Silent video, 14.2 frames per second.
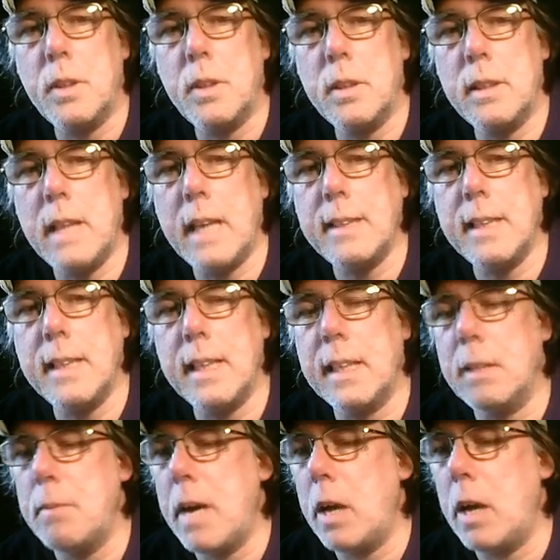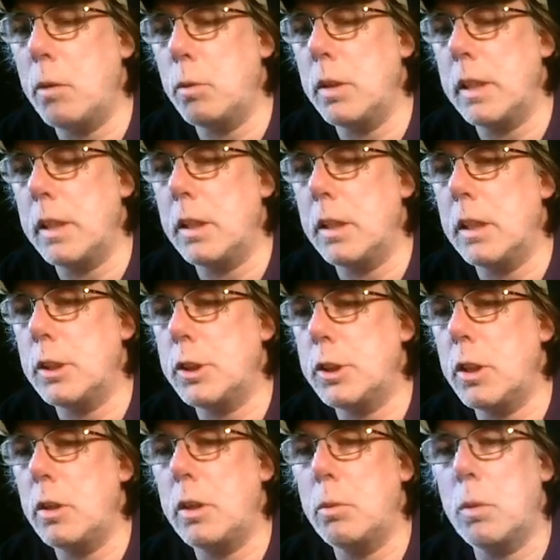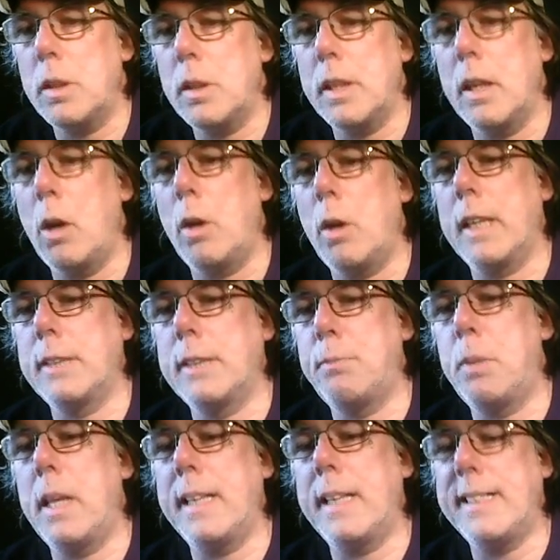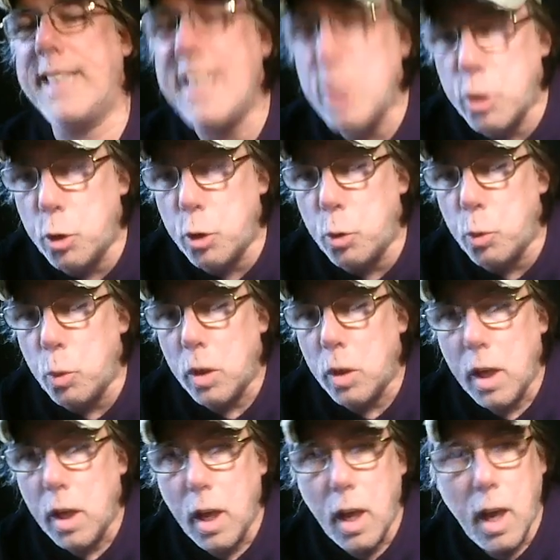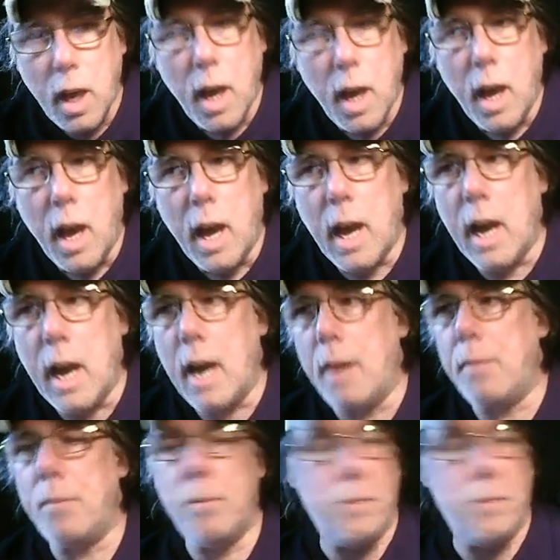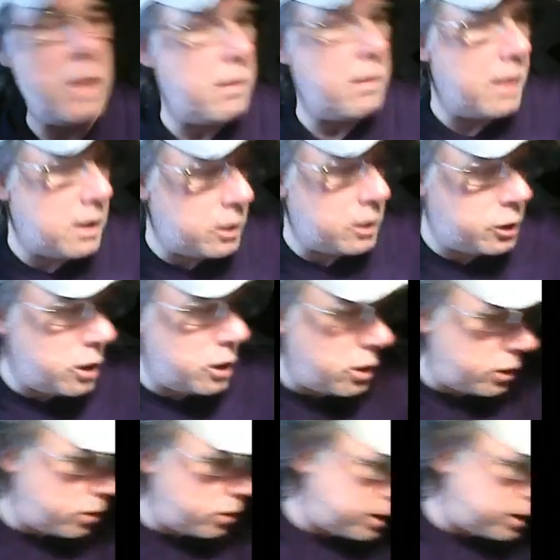that didn't come out really good, showing you where they all gets plugged into. I mean, I could show you